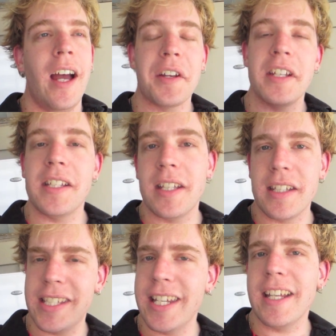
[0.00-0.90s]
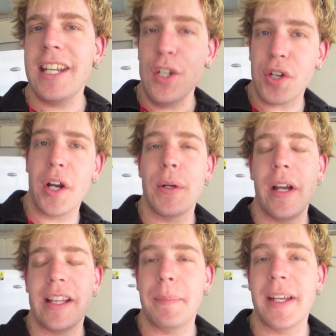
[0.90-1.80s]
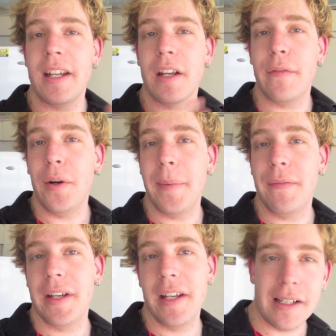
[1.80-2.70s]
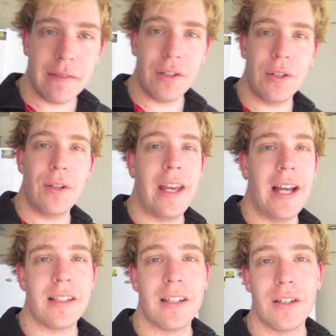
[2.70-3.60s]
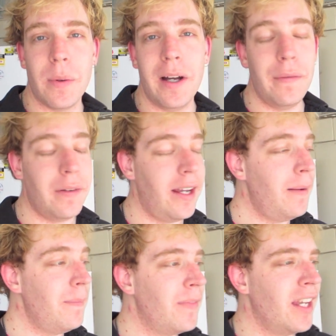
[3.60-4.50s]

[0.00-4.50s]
I'm going to stick an intro at the beginning of all my videos for 2012 now.